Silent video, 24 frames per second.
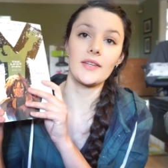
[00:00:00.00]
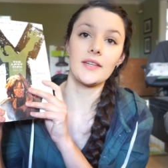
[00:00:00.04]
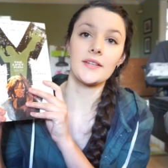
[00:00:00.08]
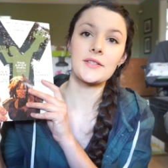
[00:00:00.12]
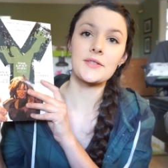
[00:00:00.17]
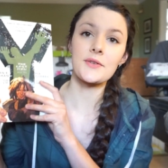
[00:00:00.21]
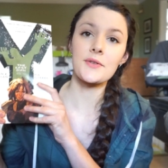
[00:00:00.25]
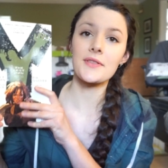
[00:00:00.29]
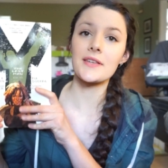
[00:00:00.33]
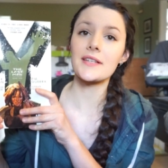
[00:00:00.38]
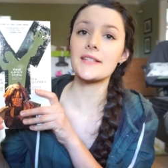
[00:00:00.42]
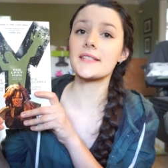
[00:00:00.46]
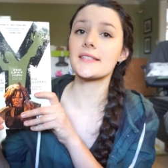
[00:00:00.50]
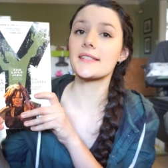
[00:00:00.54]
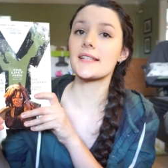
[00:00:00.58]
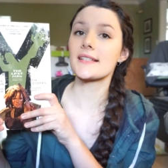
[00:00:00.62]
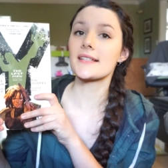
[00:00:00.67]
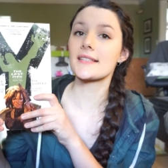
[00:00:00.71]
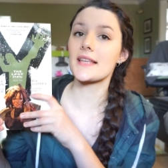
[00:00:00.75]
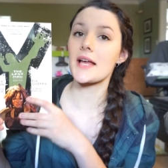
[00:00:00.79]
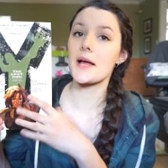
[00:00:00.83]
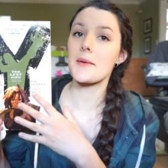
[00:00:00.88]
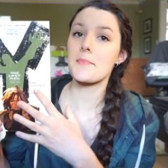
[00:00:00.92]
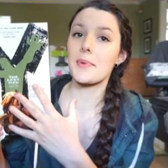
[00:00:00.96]
So this
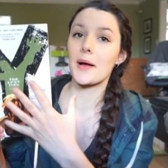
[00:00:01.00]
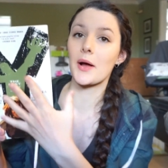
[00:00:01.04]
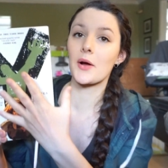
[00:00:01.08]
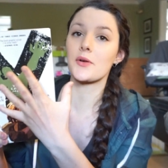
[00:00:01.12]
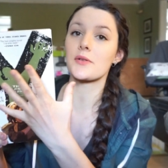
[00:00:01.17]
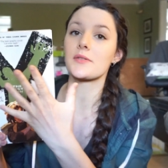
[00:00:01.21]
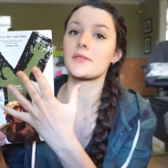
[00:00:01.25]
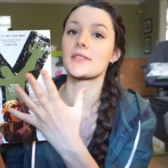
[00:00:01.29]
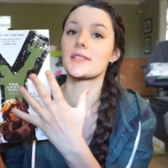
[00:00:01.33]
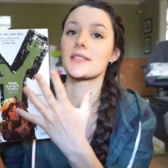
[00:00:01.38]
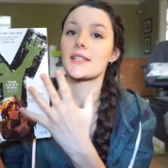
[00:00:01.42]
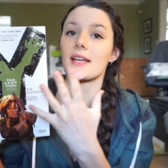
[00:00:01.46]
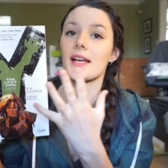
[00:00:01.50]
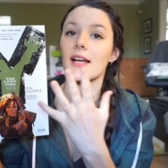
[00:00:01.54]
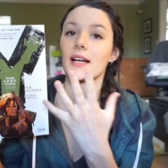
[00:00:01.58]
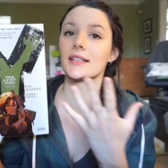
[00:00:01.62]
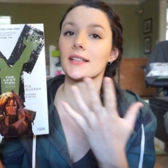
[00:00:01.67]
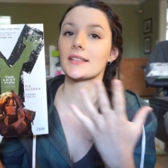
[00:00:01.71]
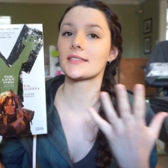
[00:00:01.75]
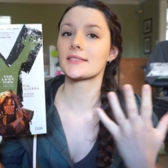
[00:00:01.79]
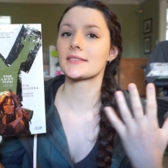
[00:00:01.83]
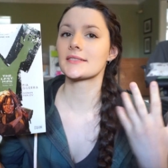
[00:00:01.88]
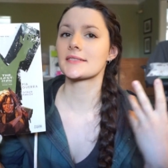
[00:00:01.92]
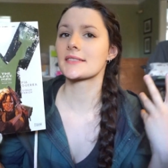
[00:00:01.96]
is about
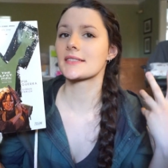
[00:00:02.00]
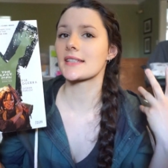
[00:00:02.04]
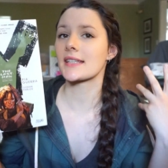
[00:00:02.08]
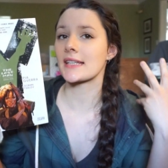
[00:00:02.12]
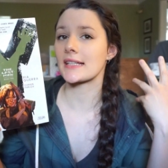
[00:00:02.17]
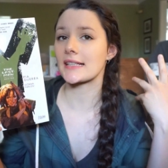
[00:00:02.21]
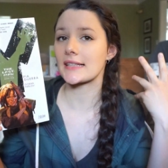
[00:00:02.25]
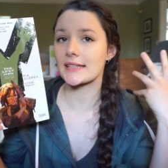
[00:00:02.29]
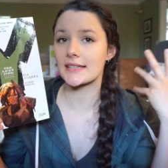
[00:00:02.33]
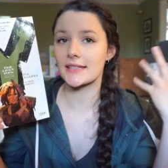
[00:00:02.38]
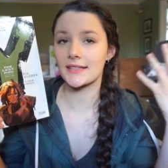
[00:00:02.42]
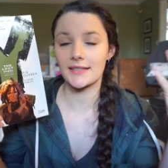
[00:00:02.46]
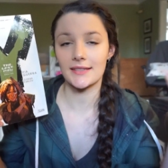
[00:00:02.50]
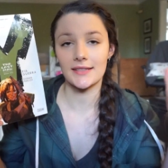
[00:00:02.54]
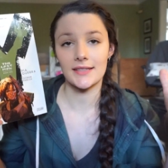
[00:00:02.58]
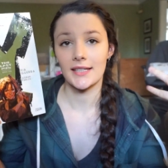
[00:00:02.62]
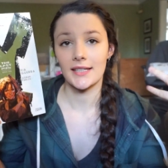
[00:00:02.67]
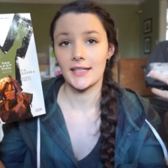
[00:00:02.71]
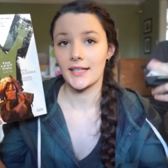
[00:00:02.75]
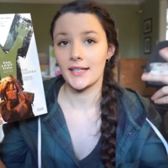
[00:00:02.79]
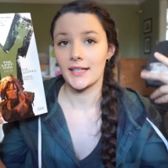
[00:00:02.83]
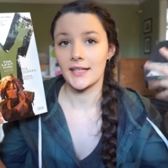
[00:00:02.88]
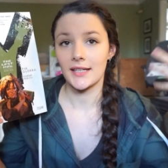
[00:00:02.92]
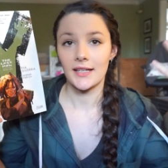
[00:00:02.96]
like,
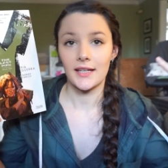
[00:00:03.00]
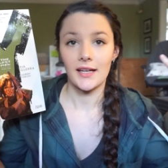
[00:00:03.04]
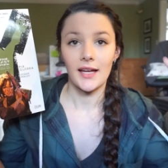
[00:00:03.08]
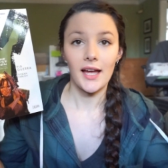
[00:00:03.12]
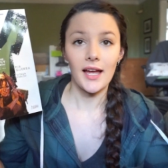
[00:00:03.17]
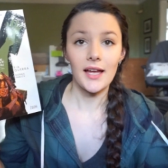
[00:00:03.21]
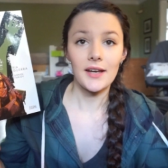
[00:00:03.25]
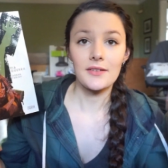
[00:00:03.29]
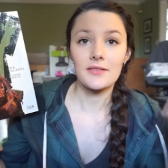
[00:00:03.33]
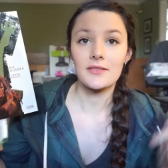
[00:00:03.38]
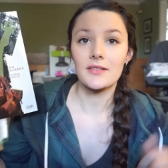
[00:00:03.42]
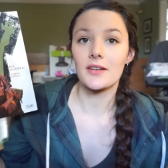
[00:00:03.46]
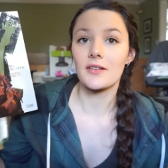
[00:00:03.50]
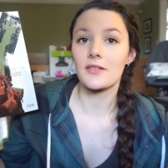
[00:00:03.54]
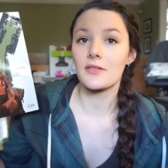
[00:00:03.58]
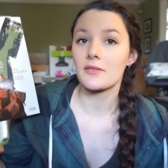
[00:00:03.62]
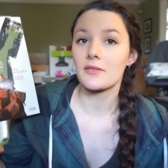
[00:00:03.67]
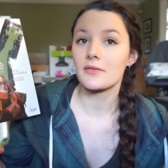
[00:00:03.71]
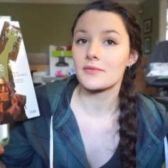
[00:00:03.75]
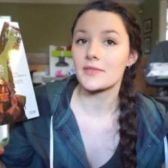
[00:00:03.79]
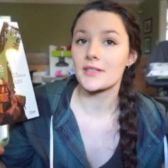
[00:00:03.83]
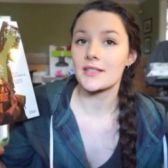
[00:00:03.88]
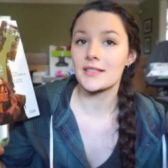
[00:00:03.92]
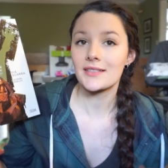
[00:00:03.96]
I don't know,
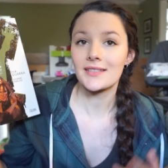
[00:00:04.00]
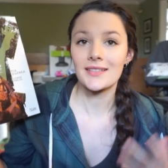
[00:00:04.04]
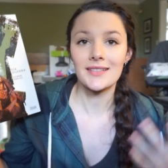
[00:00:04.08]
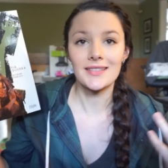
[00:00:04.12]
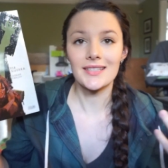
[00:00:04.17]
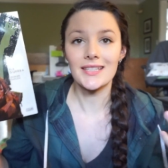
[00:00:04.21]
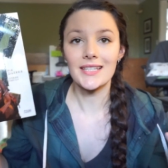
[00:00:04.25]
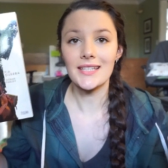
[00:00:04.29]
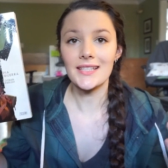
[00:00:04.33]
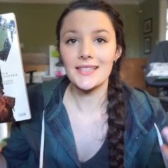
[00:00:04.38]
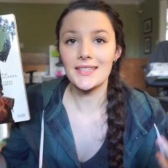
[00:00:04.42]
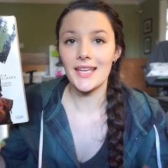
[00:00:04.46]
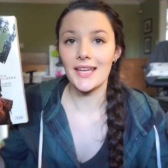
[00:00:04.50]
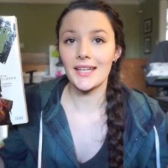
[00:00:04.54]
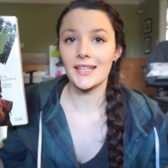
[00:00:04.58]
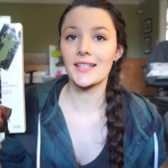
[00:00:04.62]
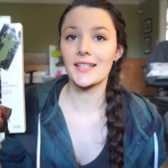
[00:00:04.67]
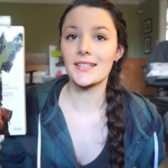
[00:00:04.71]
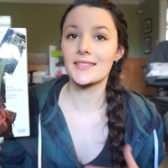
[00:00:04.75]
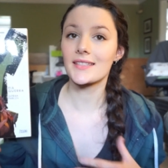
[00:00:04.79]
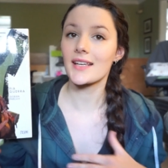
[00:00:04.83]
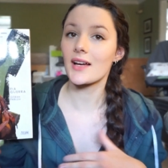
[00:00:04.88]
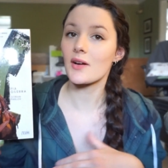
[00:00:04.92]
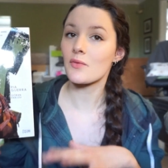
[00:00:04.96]
this disease, I
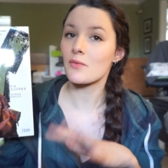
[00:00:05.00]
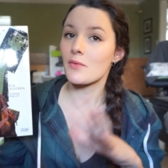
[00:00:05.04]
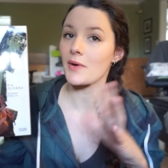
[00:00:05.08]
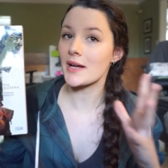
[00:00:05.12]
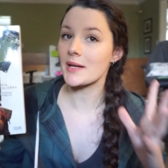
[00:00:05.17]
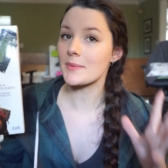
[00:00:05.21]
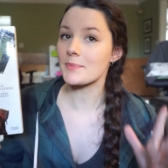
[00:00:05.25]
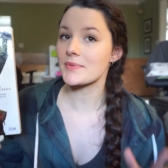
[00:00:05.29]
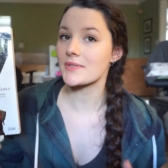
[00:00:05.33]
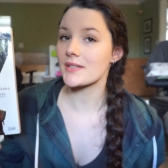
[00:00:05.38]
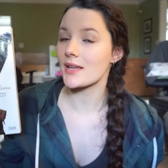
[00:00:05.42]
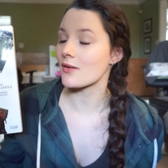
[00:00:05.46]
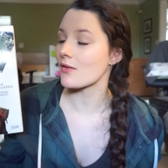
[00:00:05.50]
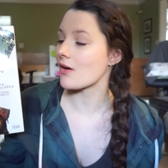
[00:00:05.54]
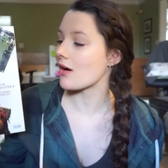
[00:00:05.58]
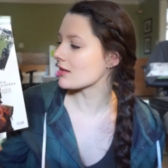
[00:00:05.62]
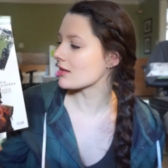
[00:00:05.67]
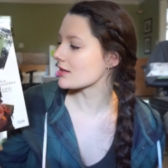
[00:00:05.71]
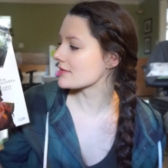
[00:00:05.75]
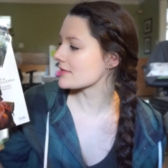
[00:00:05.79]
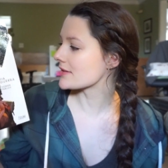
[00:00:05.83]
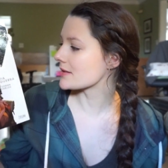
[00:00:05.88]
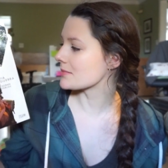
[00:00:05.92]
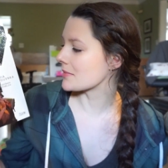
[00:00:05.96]
guess, that wipes out
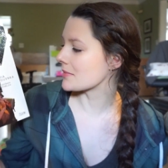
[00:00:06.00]
all of the